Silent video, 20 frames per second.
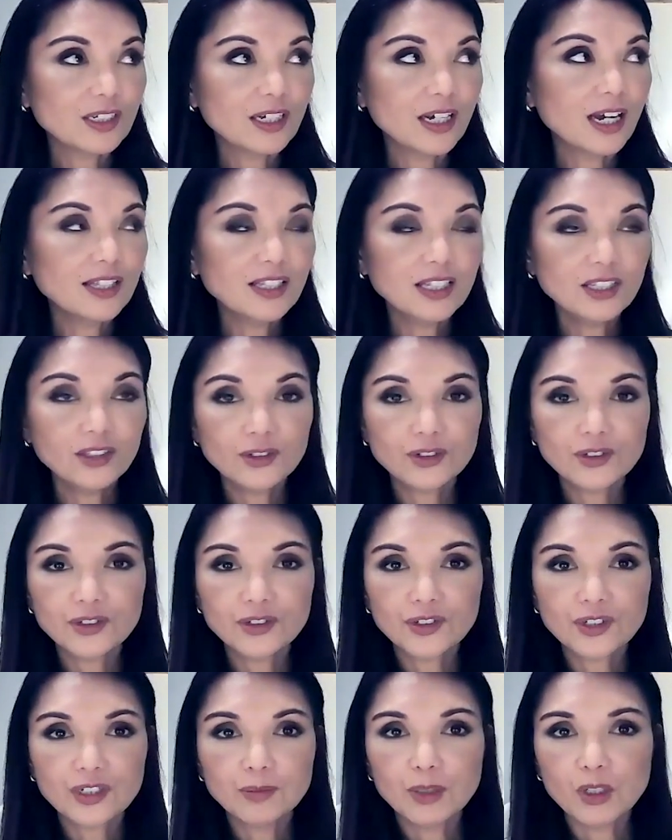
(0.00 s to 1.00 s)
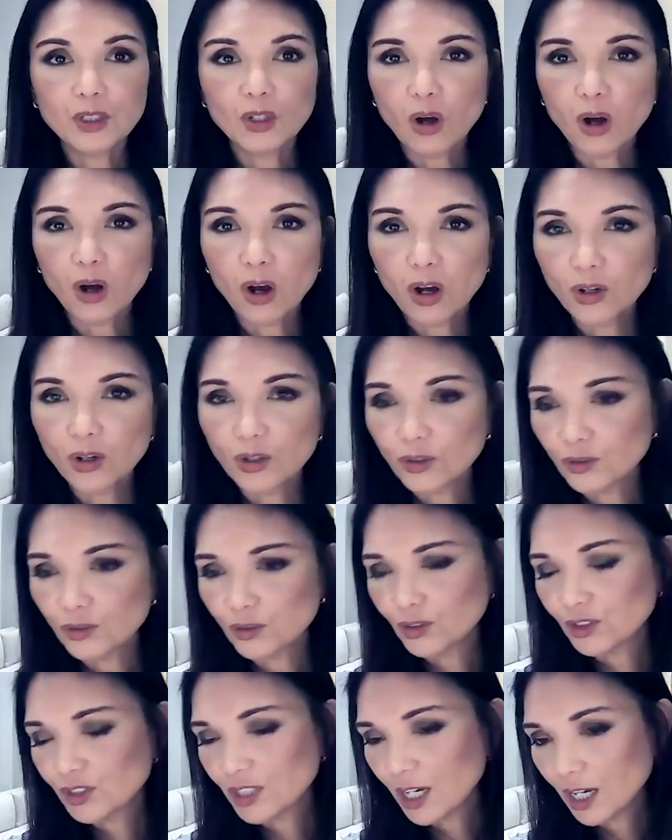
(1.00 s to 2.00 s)
I think there's just going to be
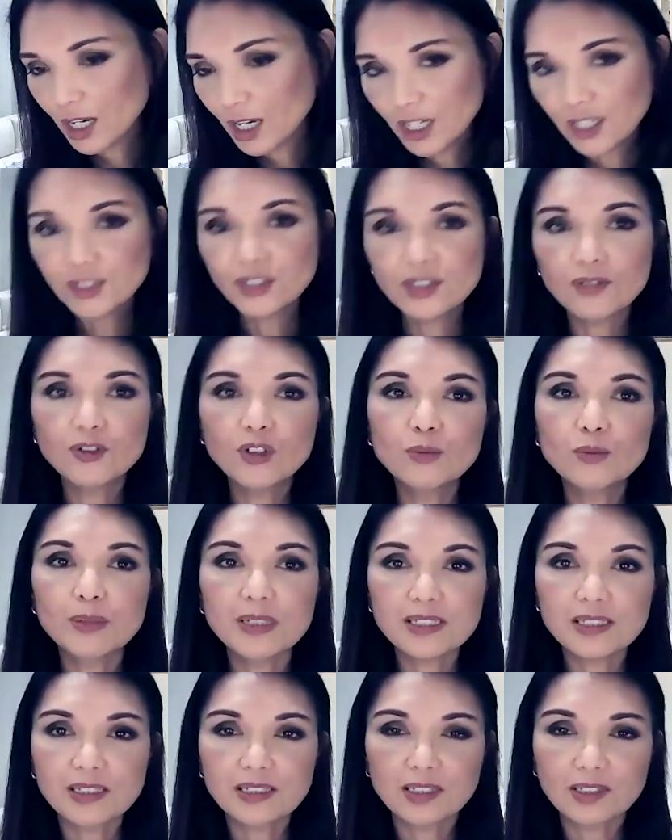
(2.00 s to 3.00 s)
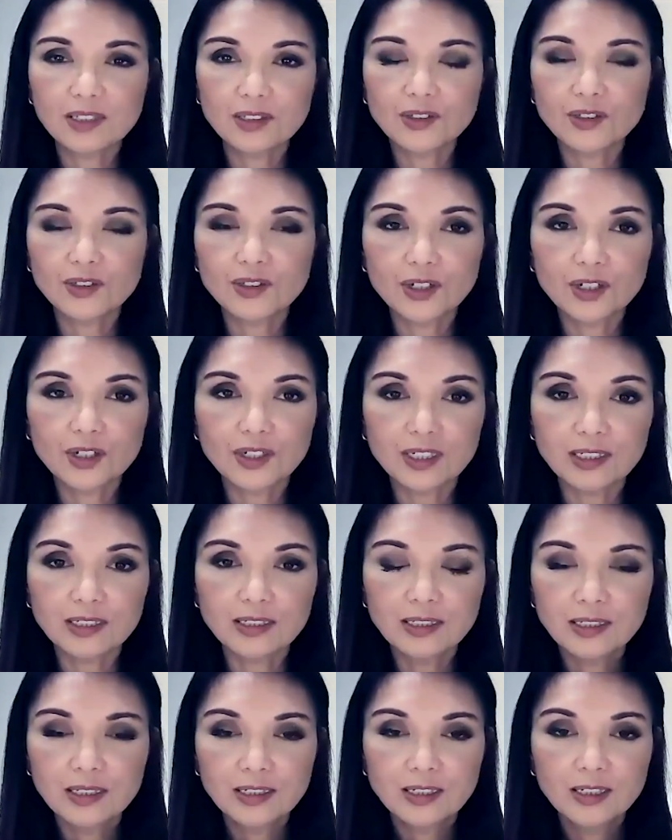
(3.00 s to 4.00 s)
tons of new businesses started
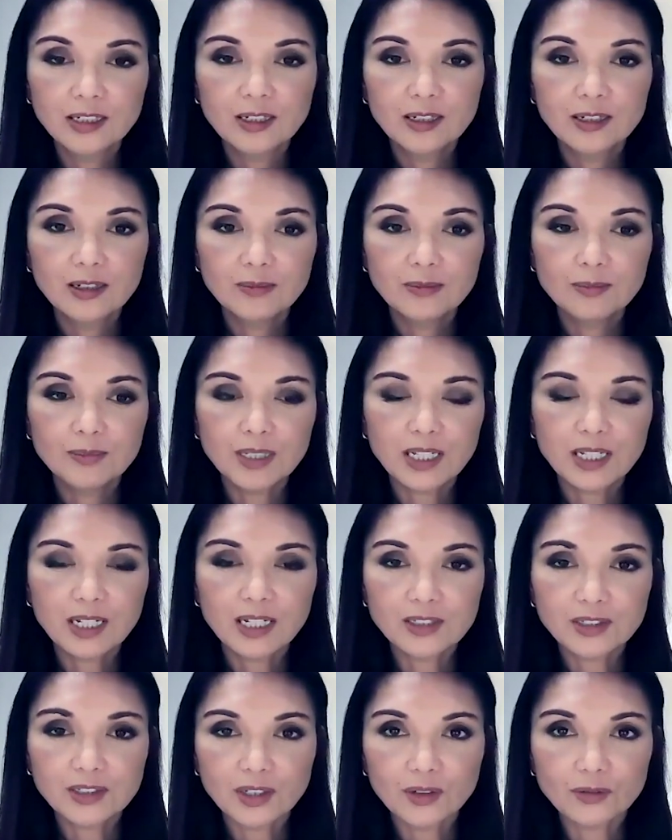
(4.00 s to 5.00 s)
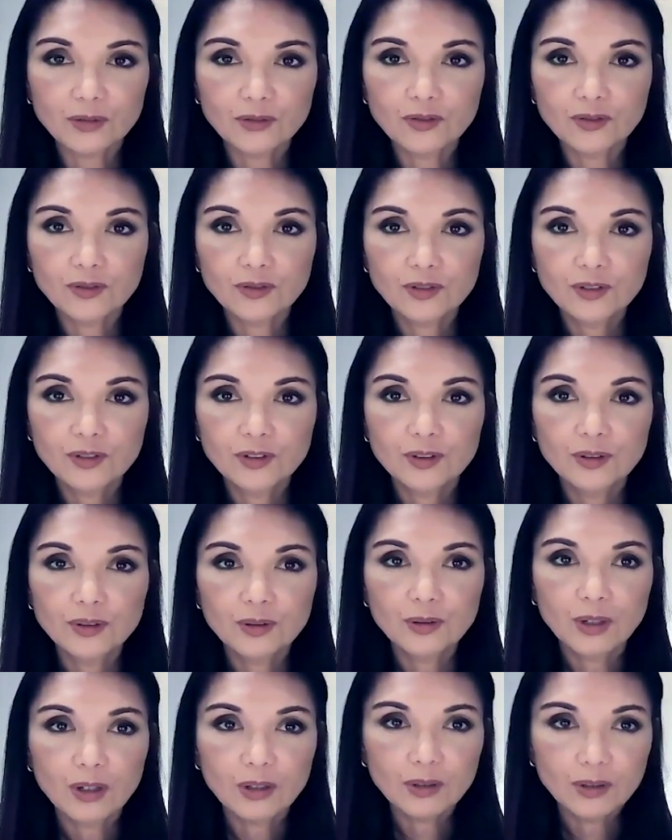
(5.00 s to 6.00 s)
because of
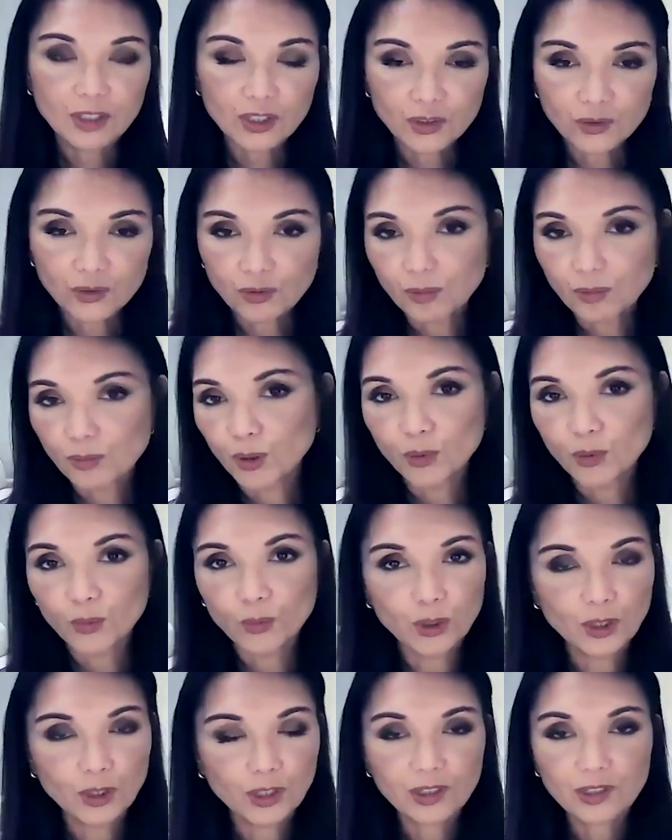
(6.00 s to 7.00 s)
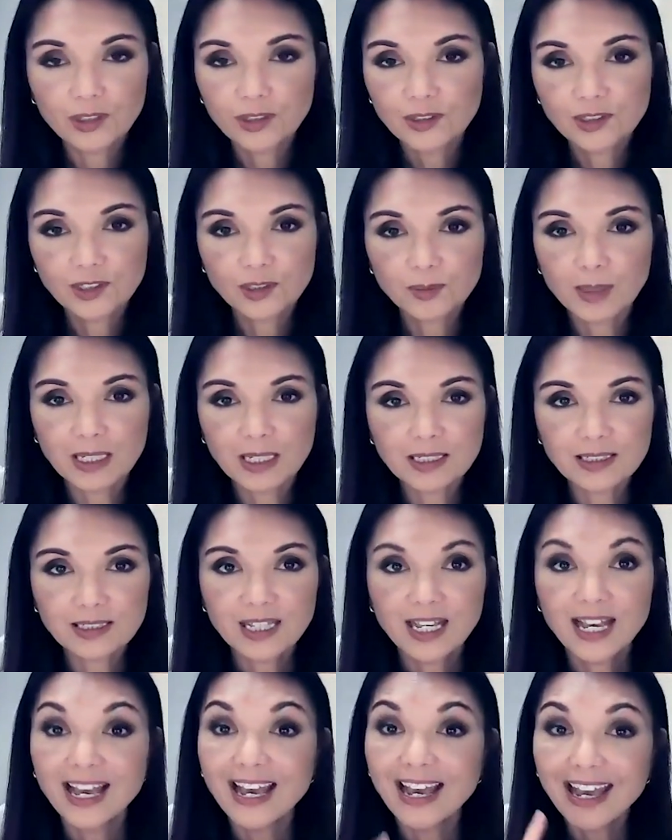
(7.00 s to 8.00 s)
this remote work space.
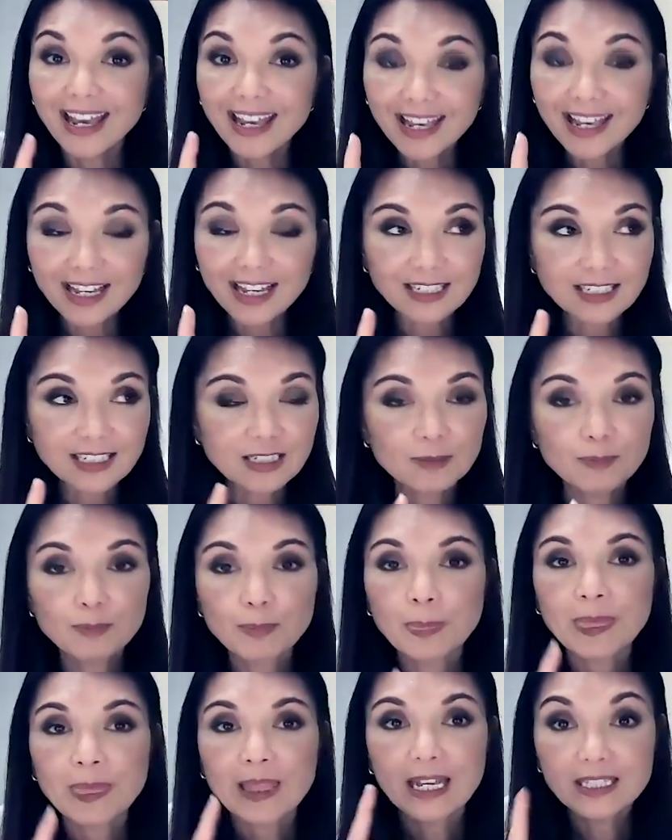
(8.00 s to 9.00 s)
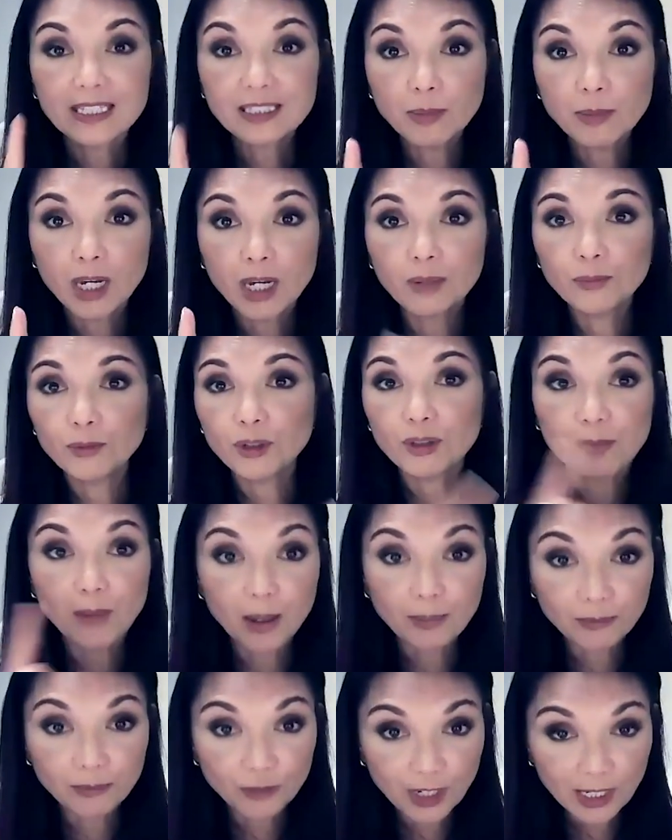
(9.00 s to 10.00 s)
And as a mom with
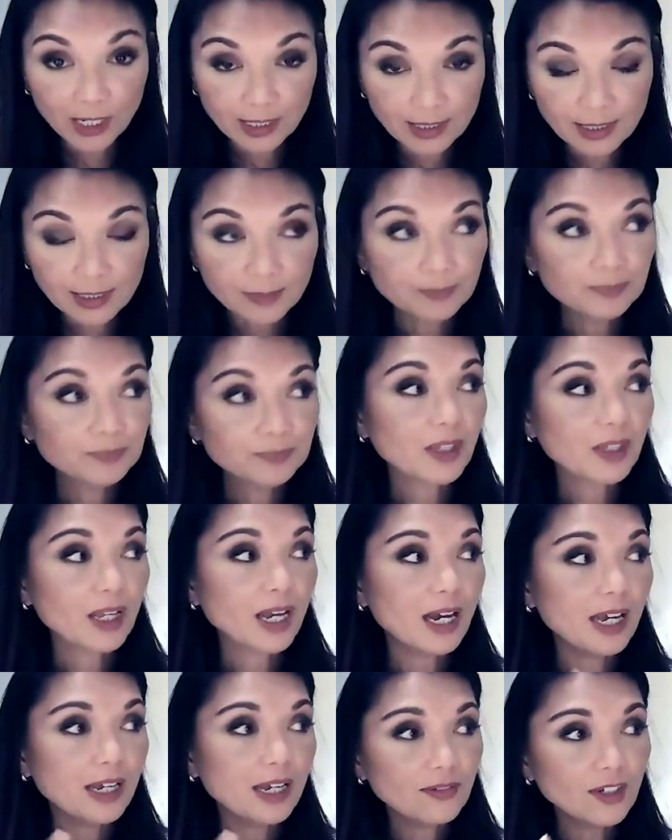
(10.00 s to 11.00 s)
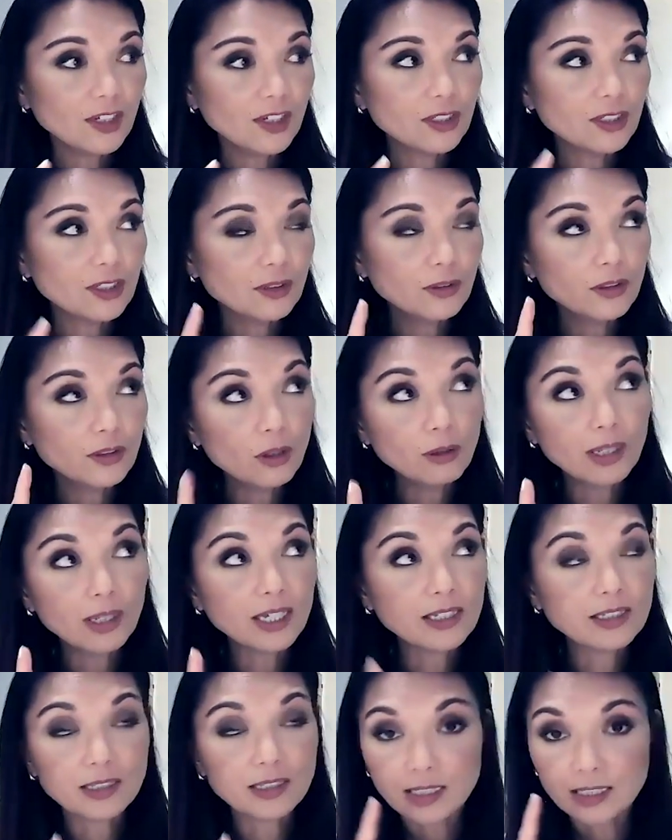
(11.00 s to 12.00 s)
mom friends, I have had no
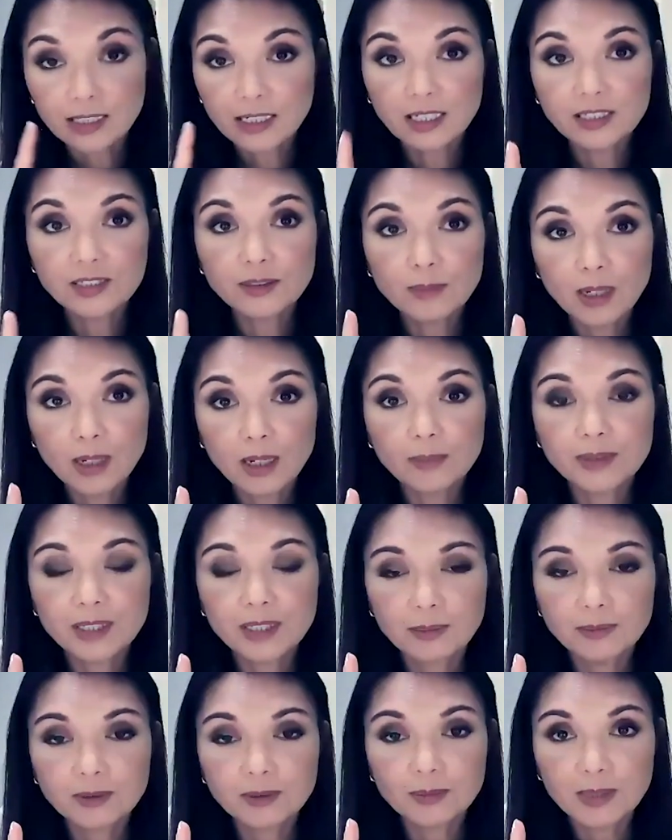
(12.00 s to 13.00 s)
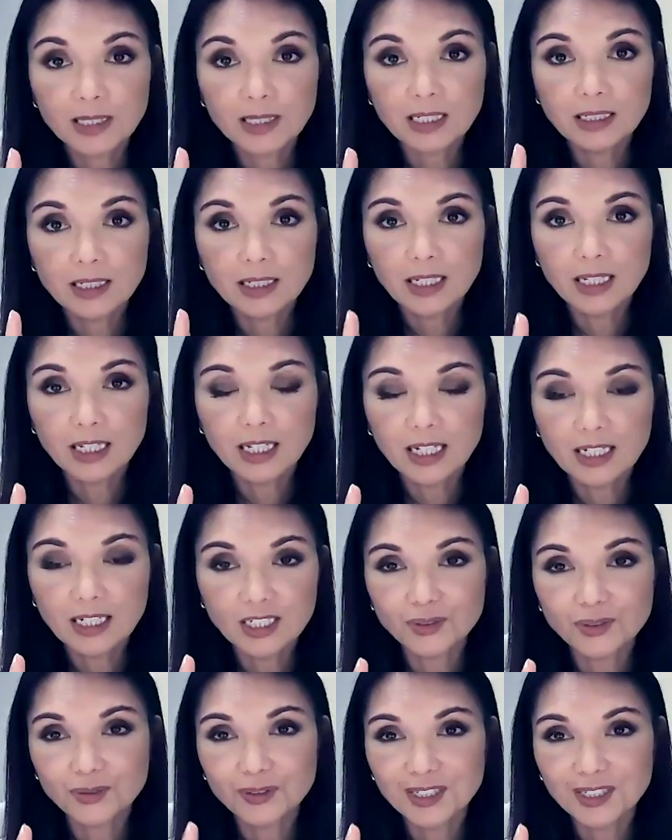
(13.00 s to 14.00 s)
less than a dozen moms come to me, and
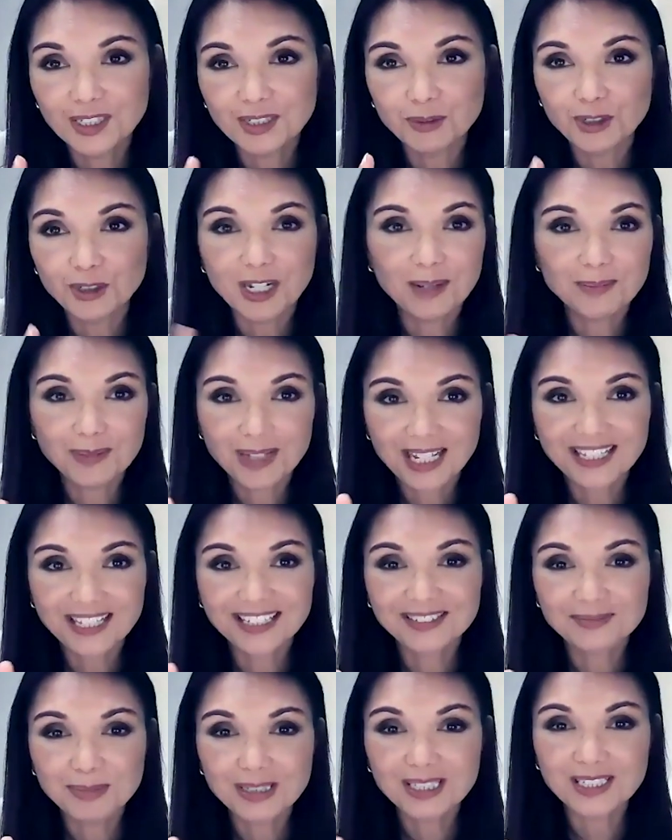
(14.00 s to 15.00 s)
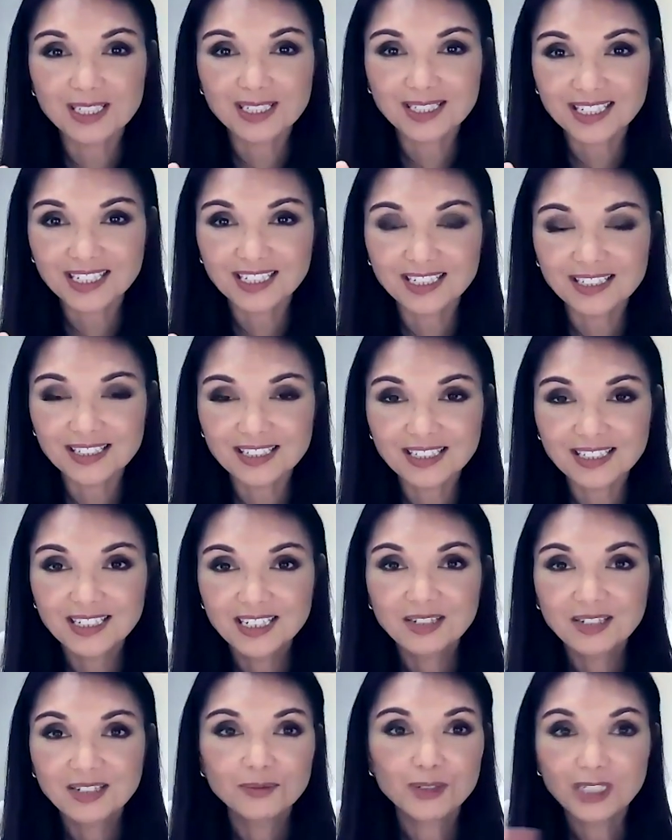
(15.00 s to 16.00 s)
it's really where MK's business is.
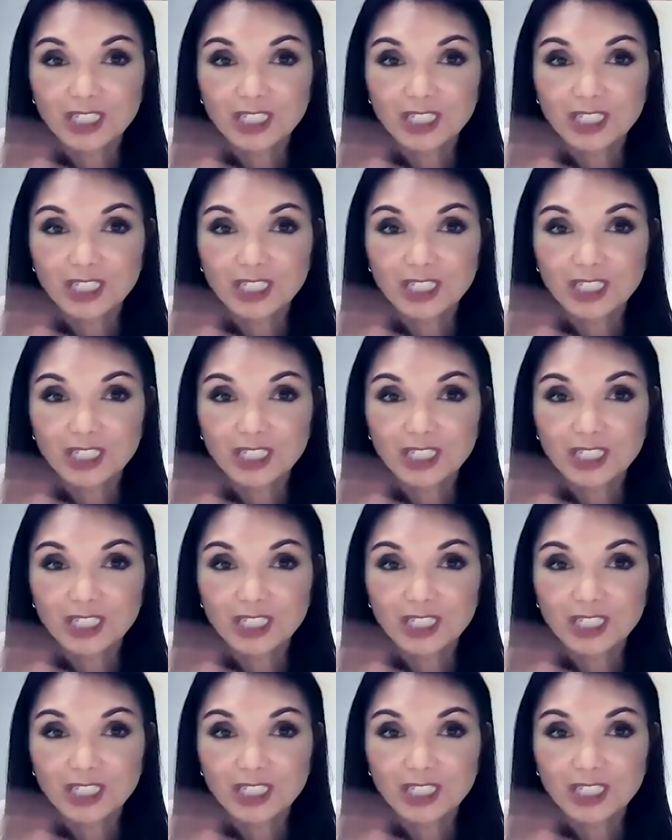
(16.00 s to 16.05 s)
We